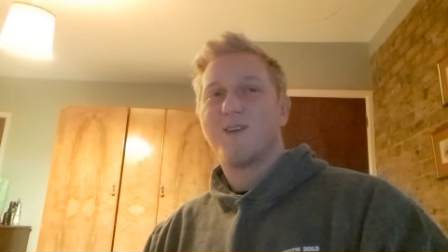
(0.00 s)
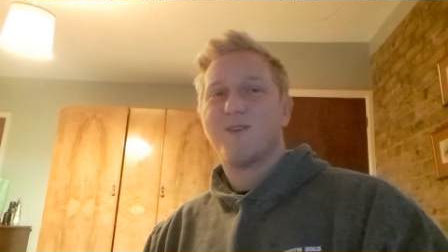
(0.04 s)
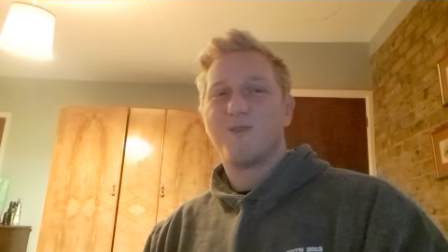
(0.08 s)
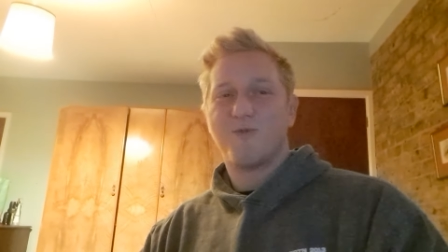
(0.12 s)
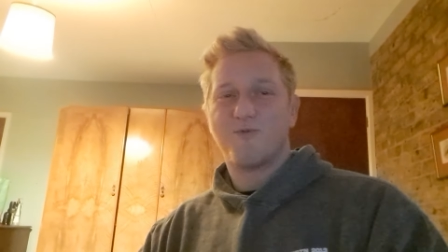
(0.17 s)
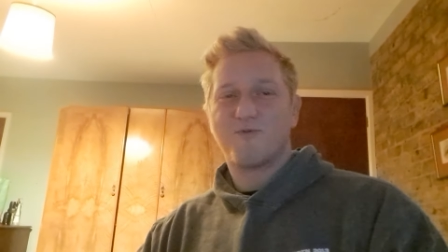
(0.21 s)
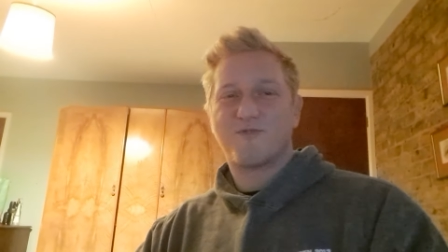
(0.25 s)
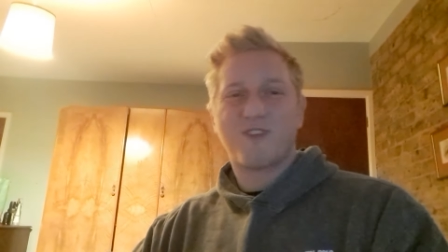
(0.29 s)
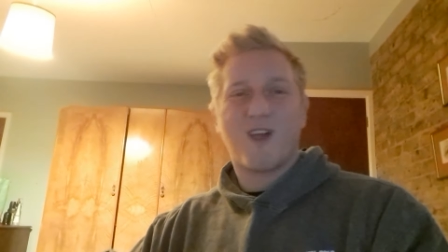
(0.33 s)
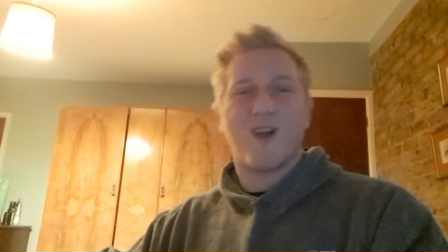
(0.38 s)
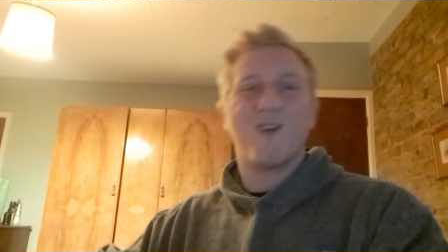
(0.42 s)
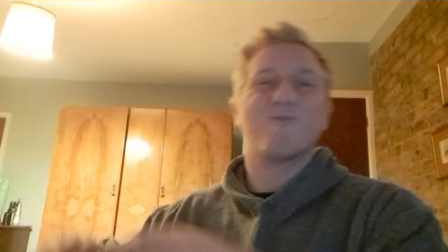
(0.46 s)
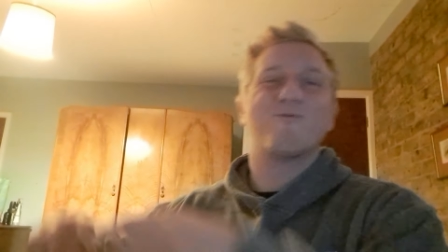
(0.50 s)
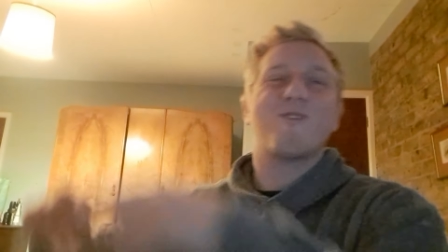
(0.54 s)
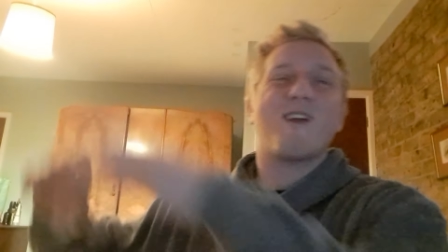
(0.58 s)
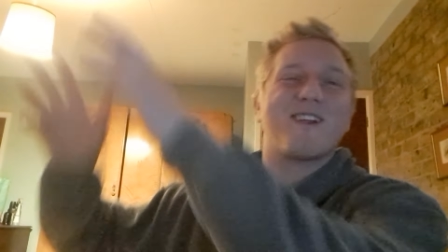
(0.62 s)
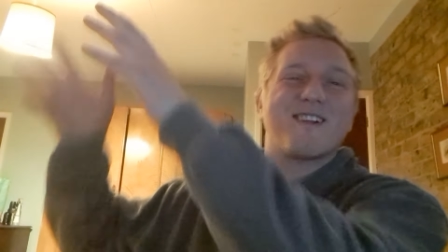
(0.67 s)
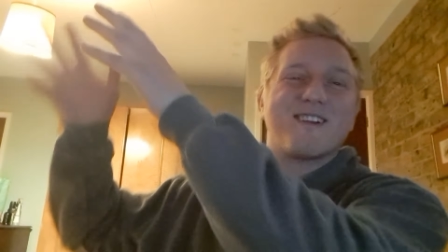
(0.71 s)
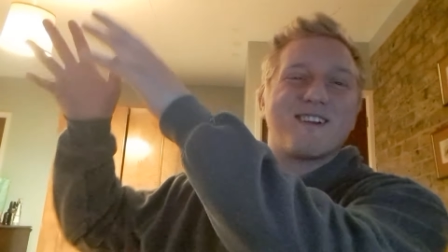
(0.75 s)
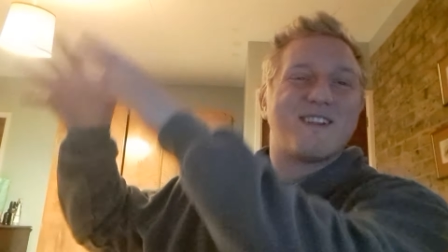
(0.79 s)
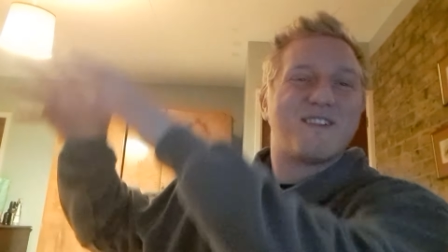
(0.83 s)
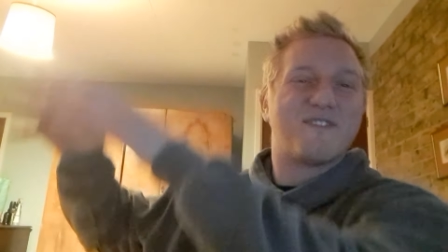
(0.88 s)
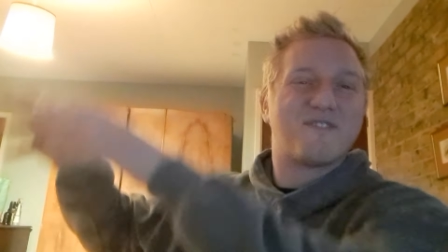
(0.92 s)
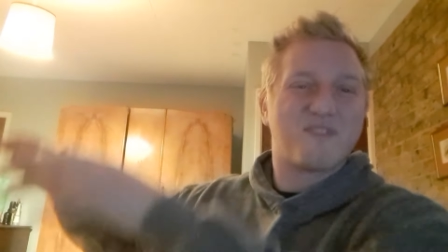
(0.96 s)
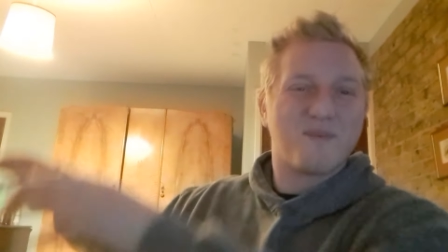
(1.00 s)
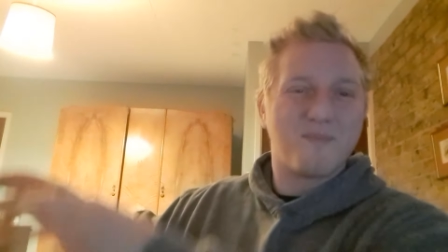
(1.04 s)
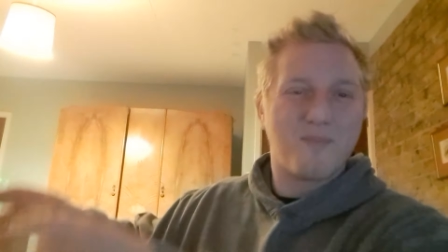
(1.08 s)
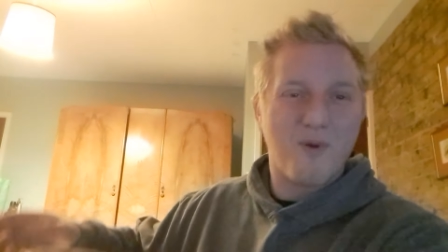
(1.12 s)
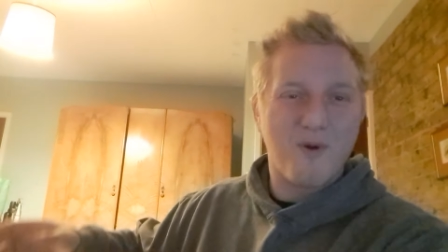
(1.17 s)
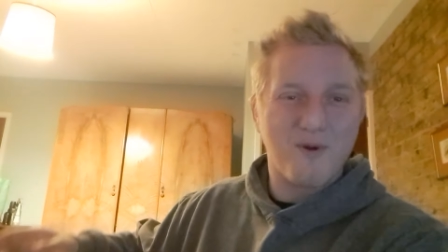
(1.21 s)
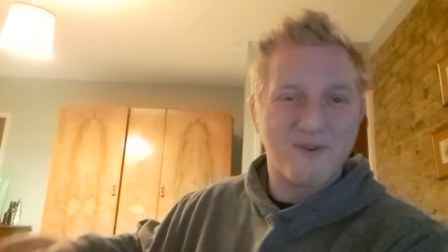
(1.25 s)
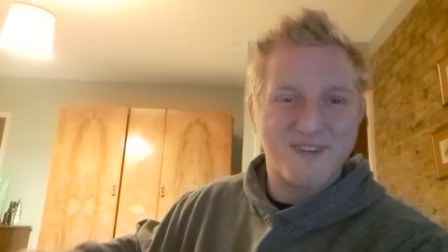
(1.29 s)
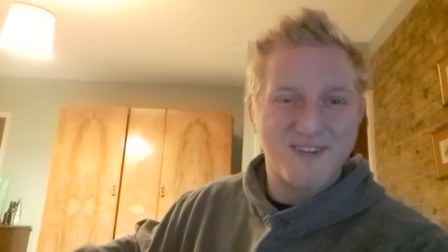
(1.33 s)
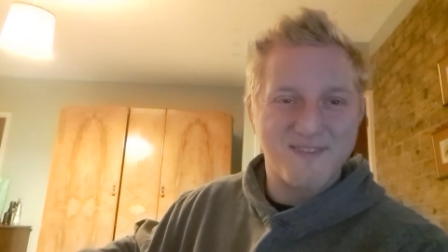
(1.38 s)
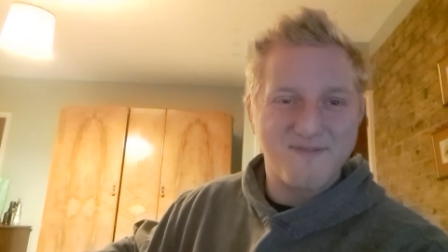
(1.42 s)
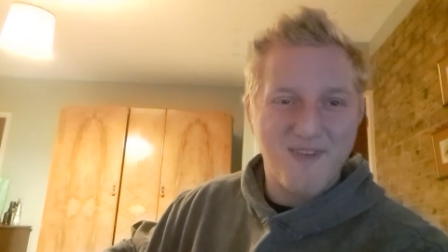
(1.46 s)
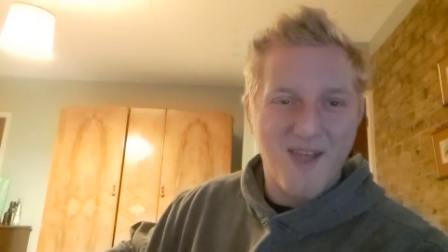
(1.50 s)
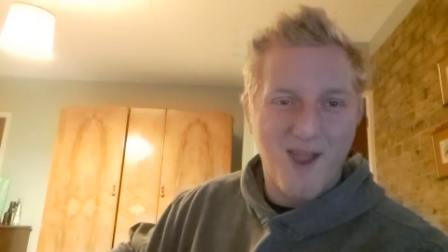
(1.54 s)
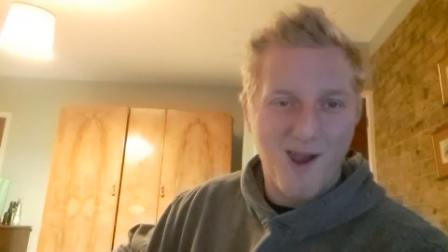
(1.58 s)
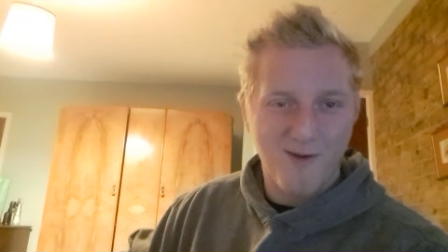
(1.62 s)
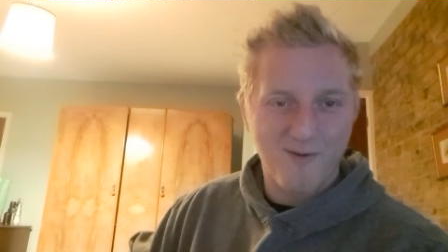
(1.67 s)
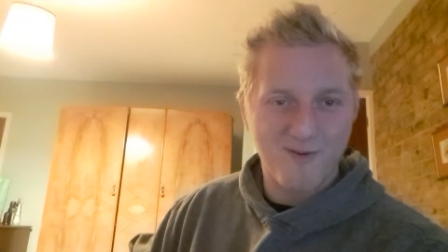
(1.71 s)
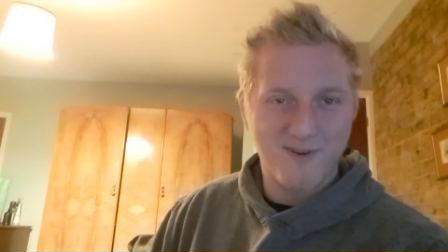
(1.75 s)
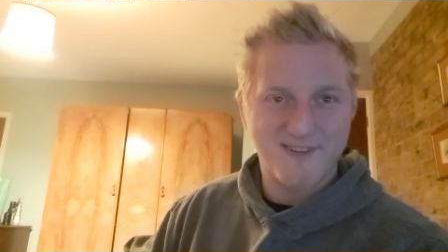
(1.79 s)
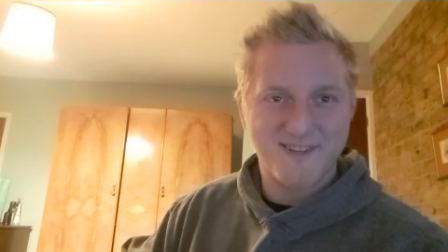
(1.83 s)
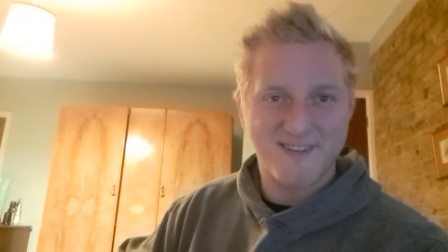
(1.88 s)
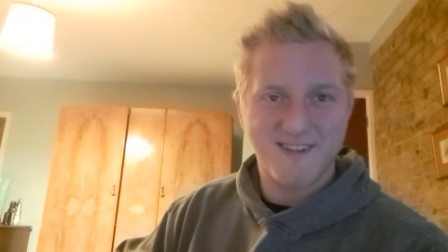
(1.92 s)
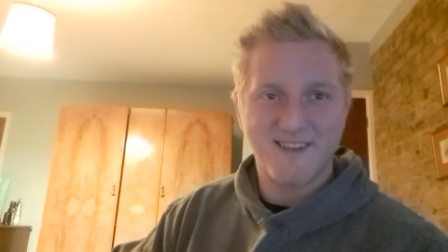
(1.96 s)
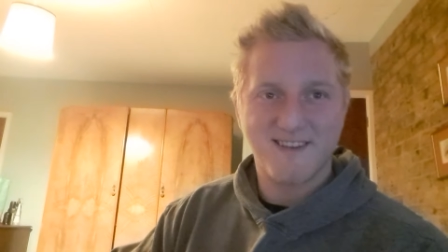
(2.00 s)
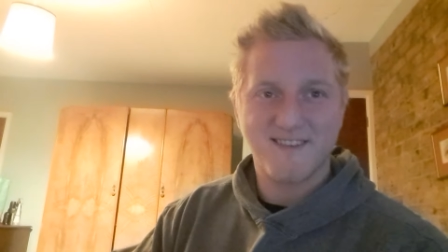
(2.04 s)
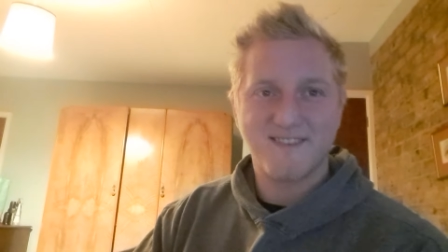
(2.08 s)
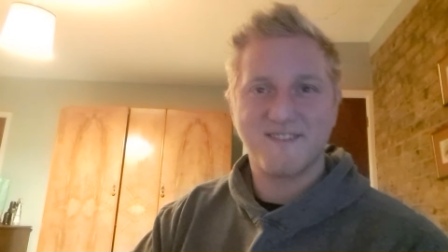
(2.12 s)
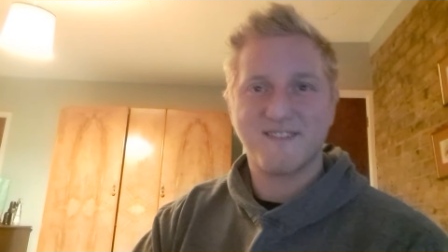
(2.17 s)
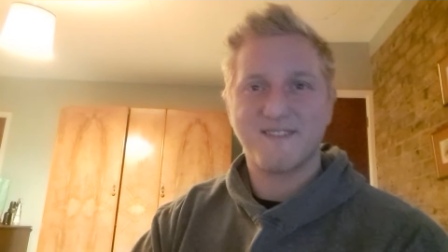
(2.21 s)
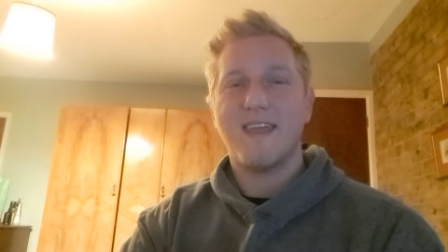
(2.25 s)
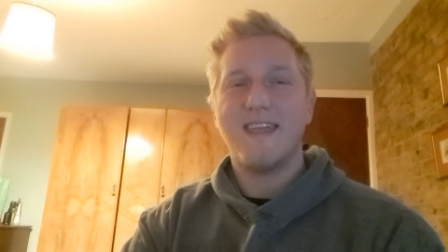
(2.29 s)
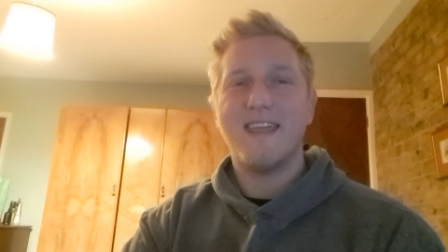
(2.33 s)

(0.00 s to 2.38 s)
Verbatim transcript: you know, directly supporting the heretics.